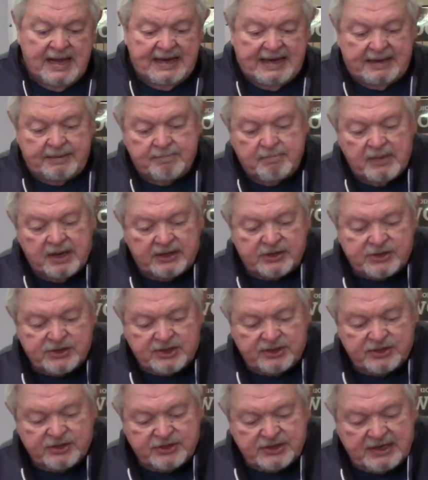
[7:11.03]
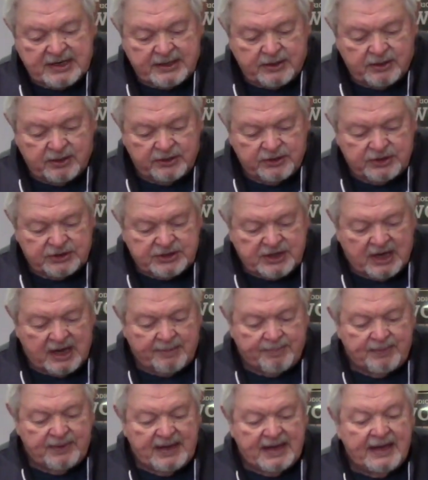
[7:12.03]
It must set on the
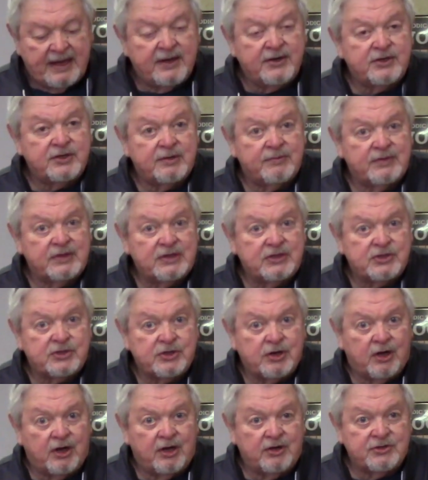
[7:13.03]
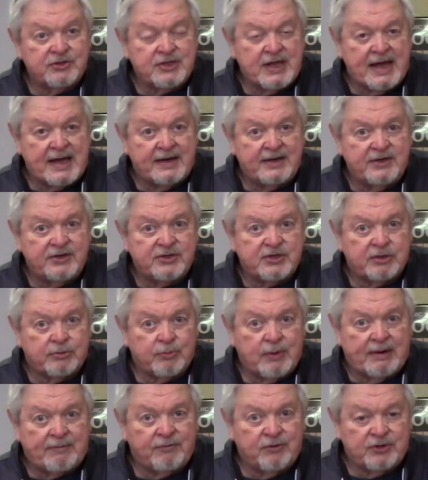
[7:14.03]
top edge of these jaws. That is the
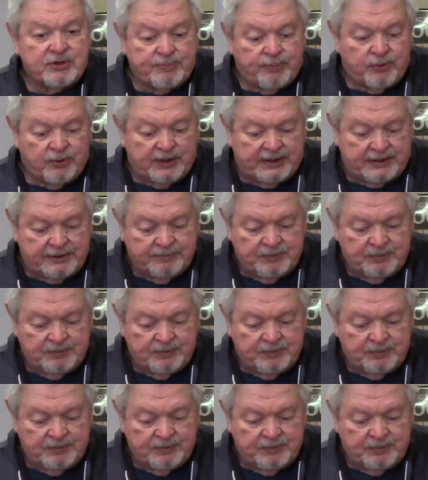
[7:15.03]
reference point.